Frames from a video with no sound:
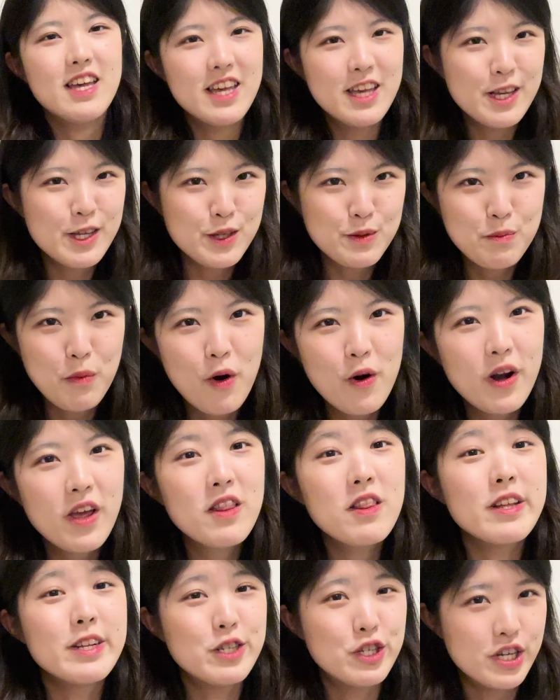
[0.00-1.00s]
Is Martie
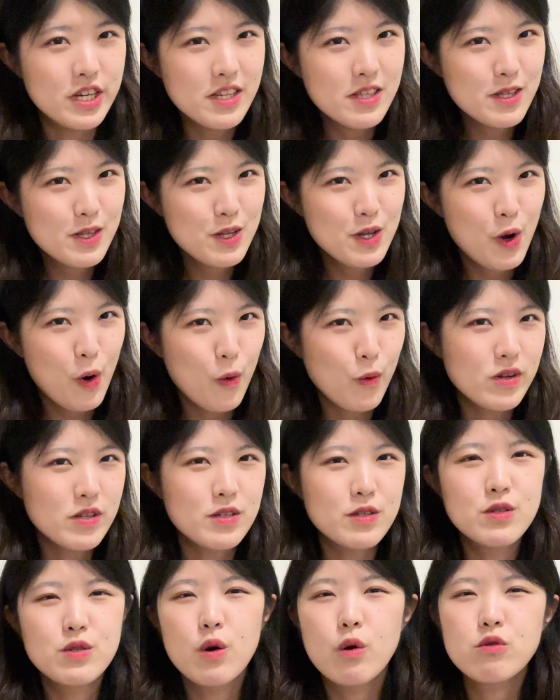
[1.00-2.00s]
legit, or is it
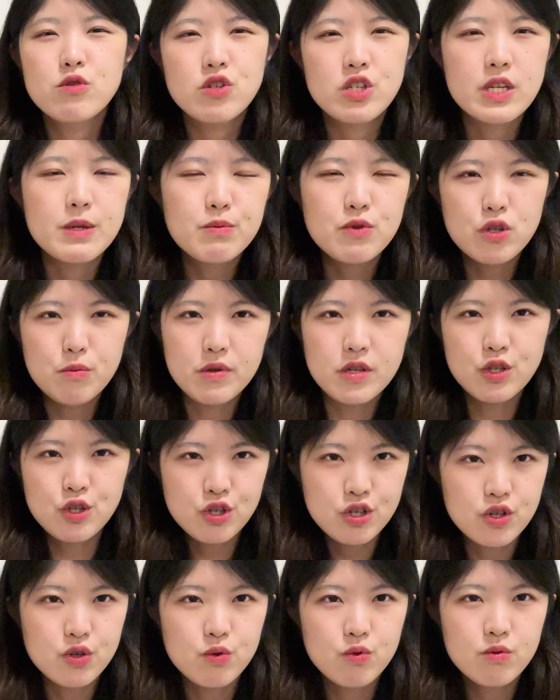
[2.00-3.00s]
so cheap to be
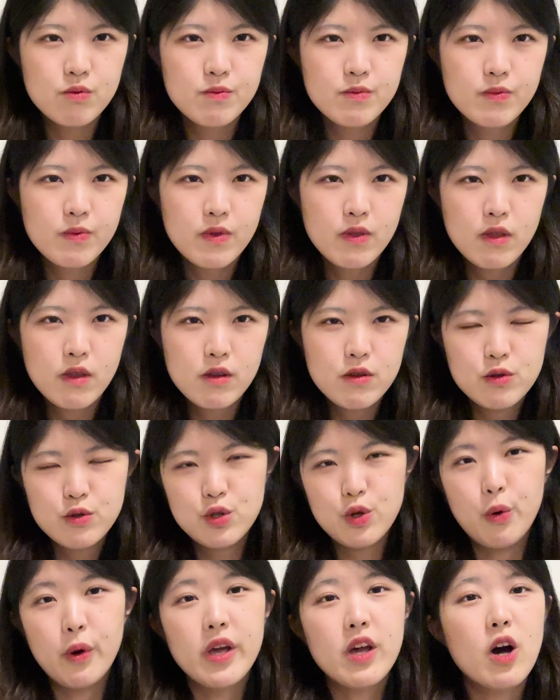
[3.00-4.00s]
true? So
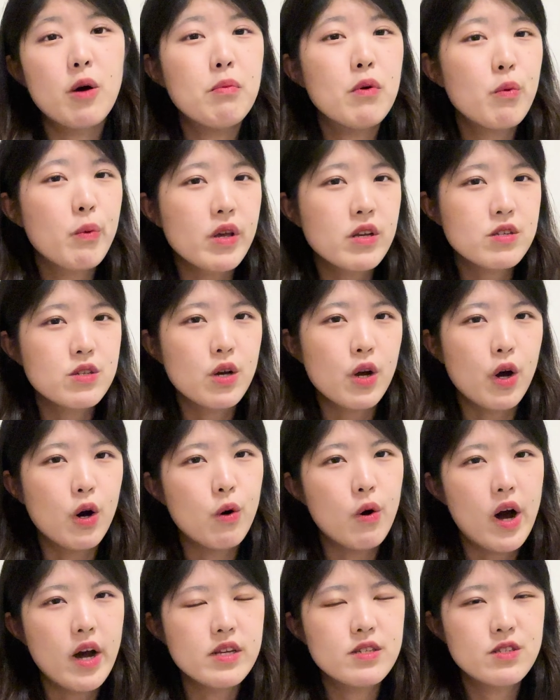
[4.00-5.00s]
a couple weeks ago,
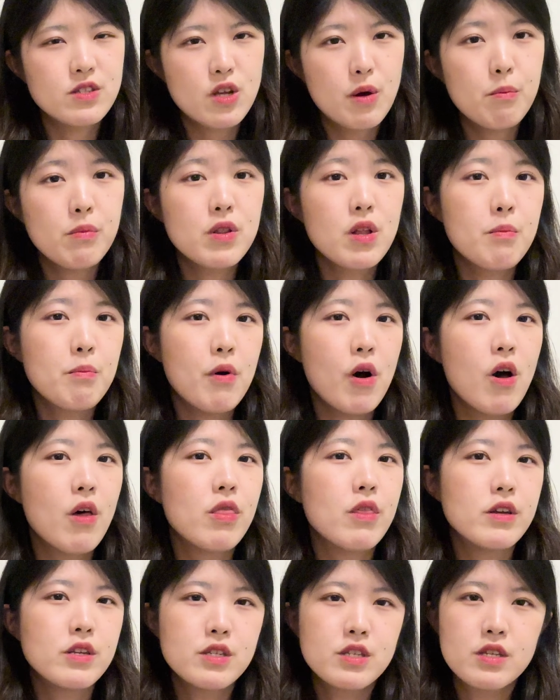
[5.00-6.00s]
I stumbled upon
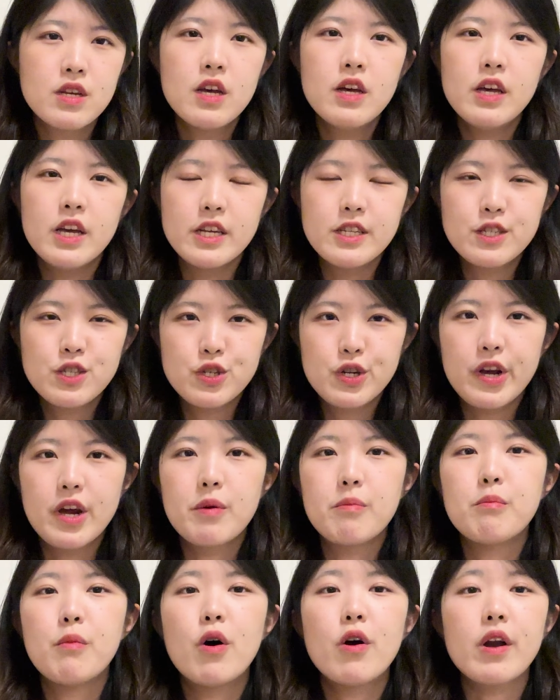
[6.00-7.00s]
this Instagram
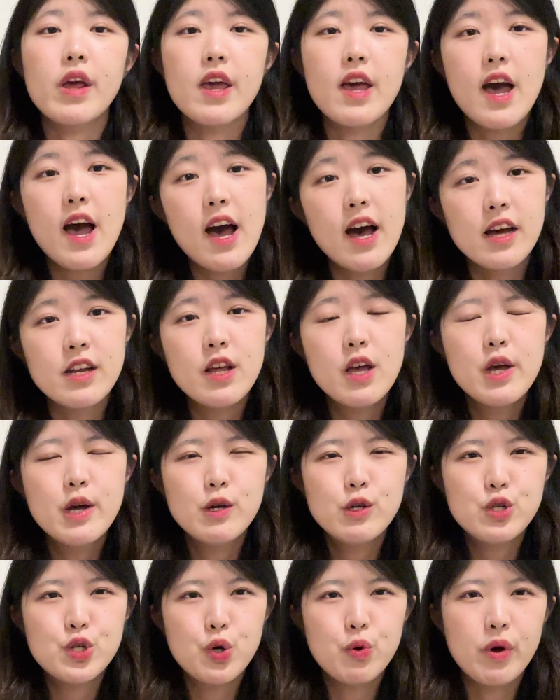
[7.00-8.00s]
Martie ad
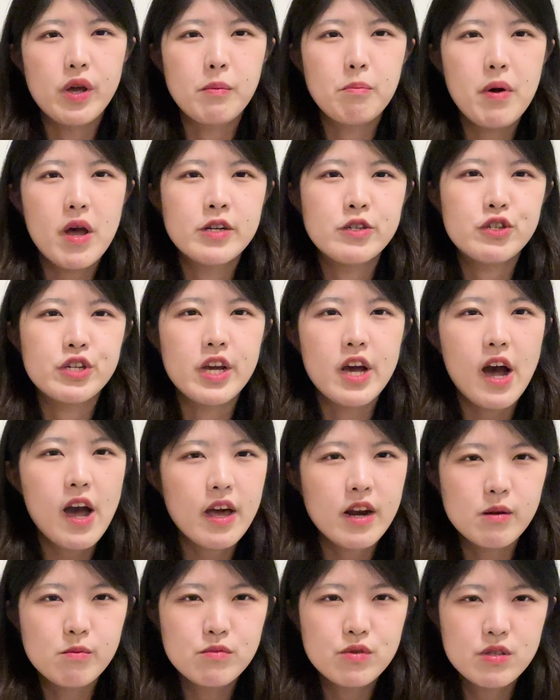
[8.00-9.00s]
showing pantry
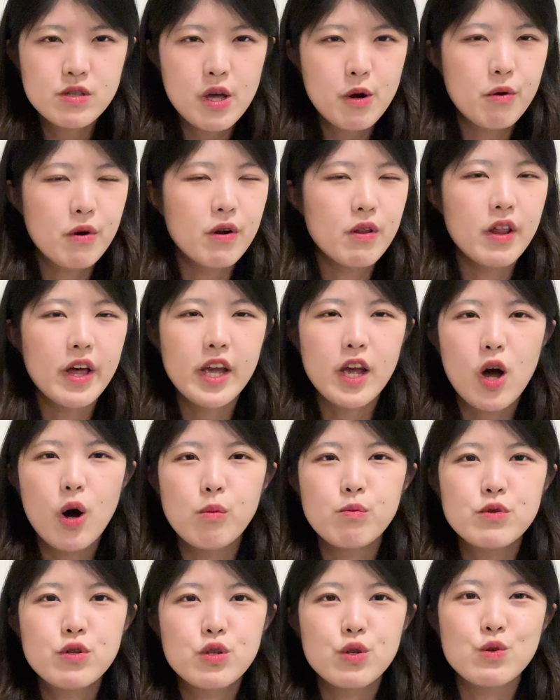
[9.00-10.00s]
items that were like
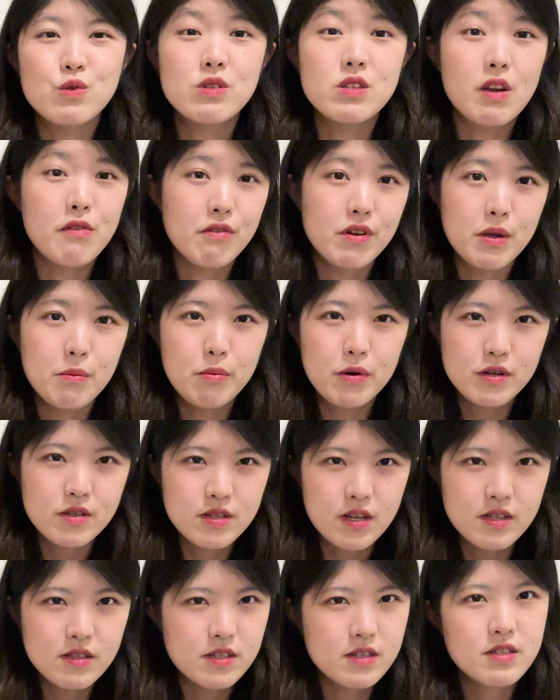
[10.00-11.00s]
up to
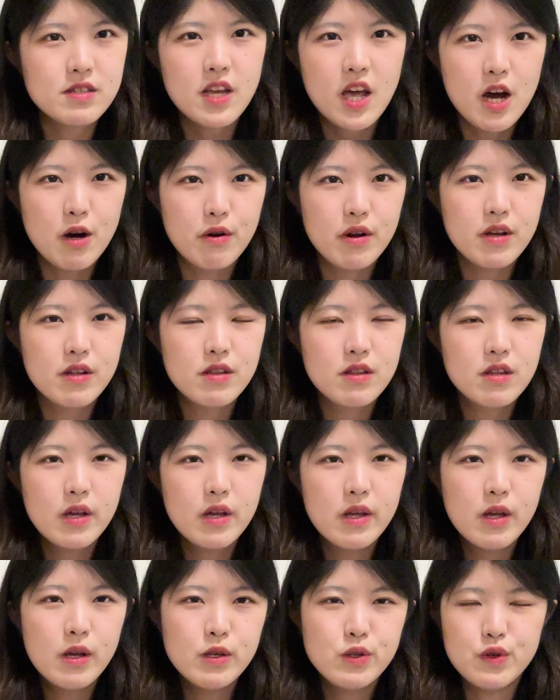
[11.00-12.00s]
70% discounted.
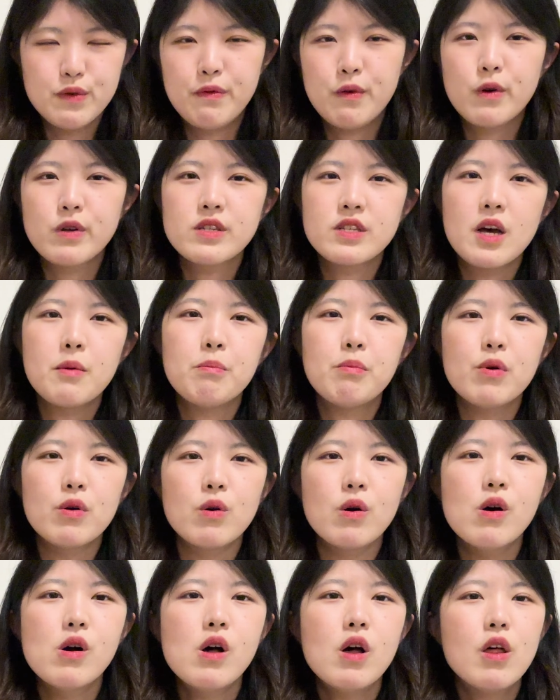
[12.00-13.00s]
So for
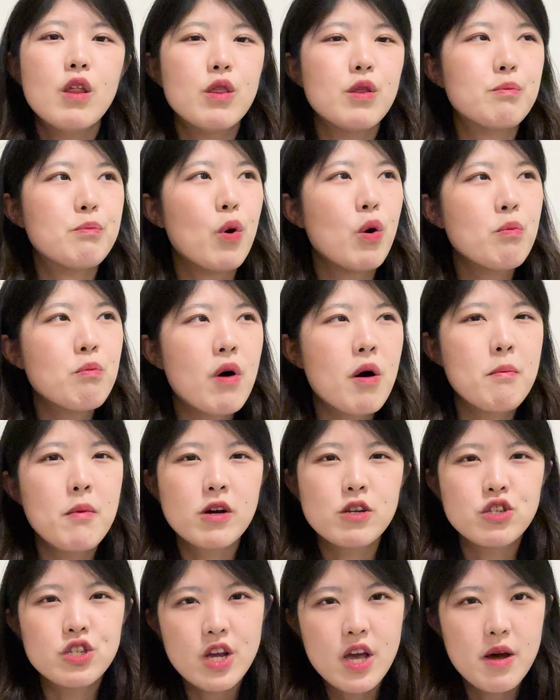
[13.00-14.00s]
example, the Bon Maman
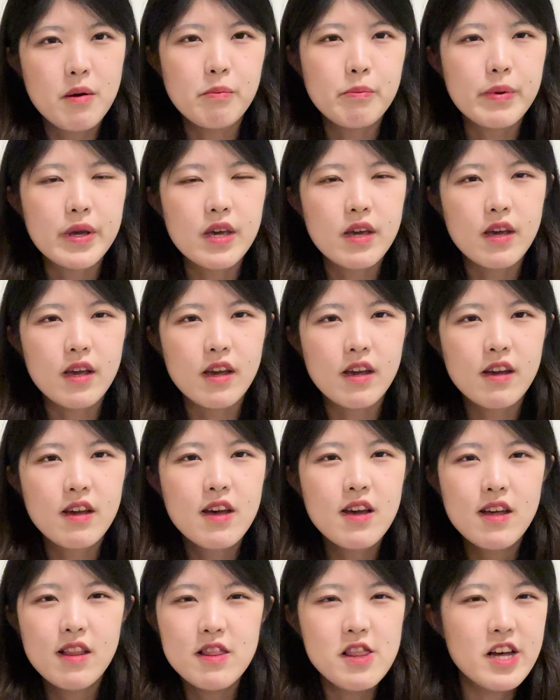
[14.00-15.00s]
jam being
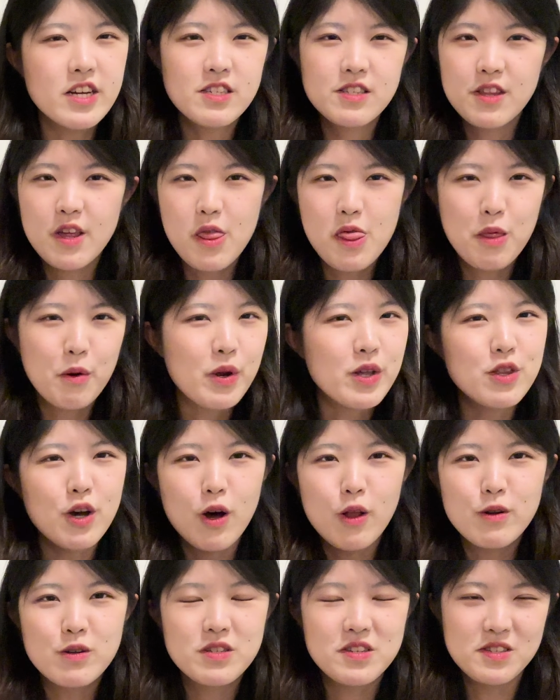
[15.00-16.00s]
less than
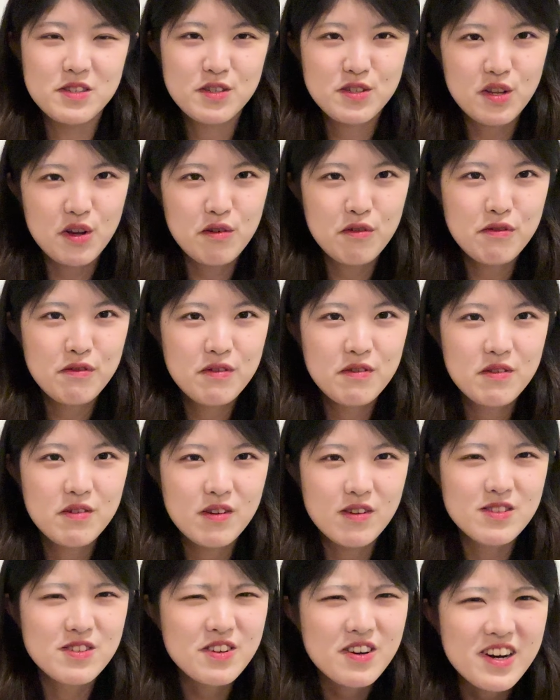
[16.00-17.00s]
$3 and stuff.
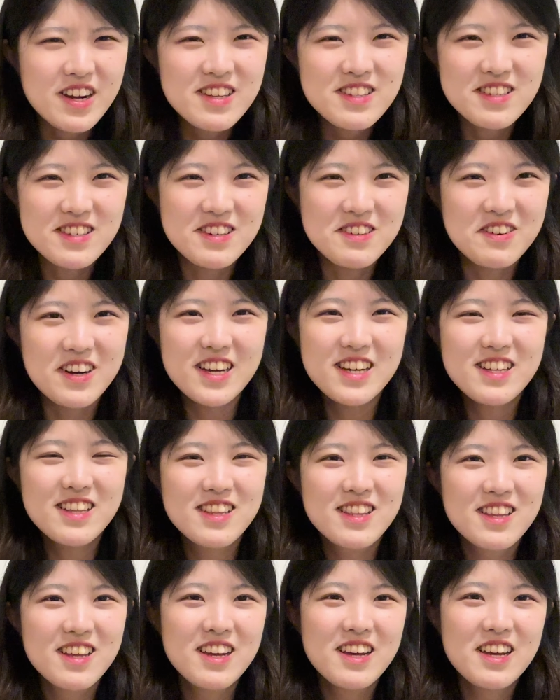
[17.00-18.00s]
That's crazy, right?
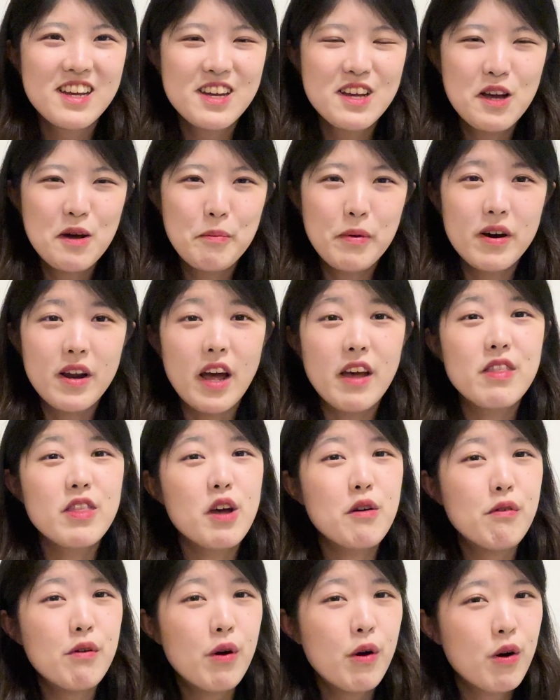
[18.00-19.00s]
But I
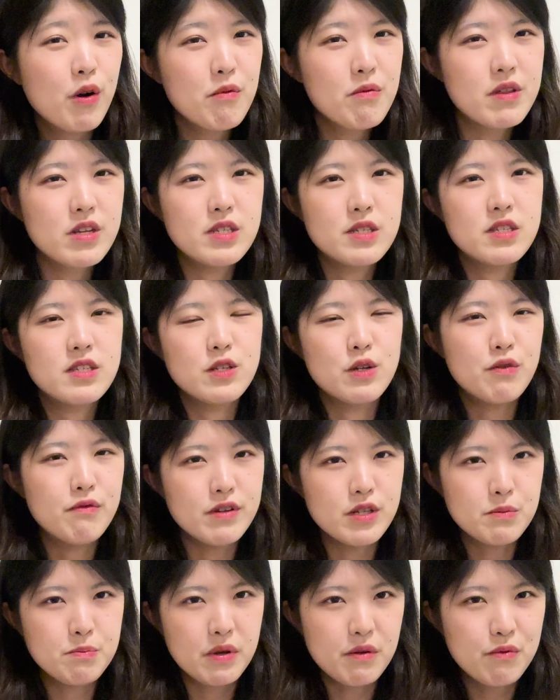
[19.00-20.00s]
never heard of this
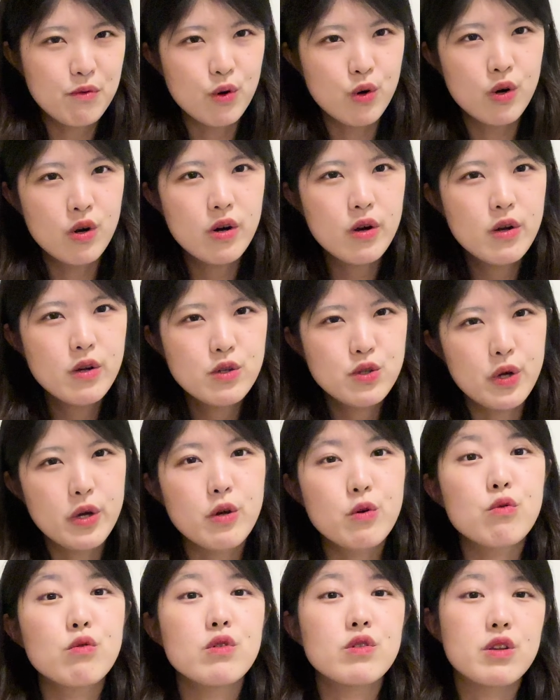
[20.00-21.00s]
service before, so I
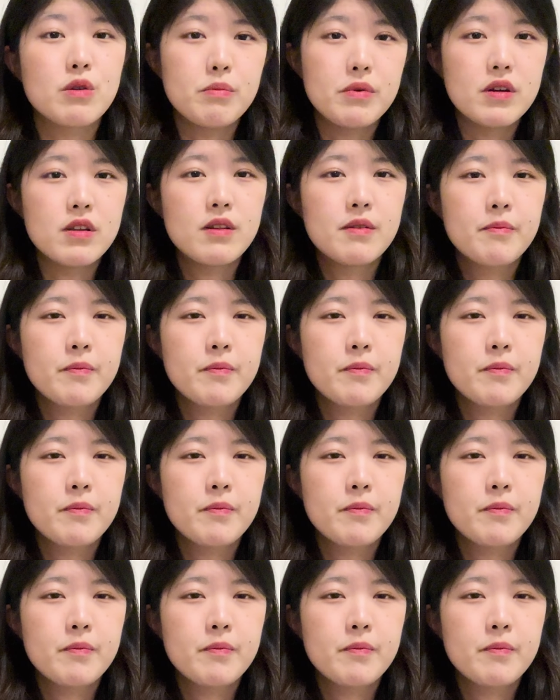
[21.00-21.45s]
googled a bit.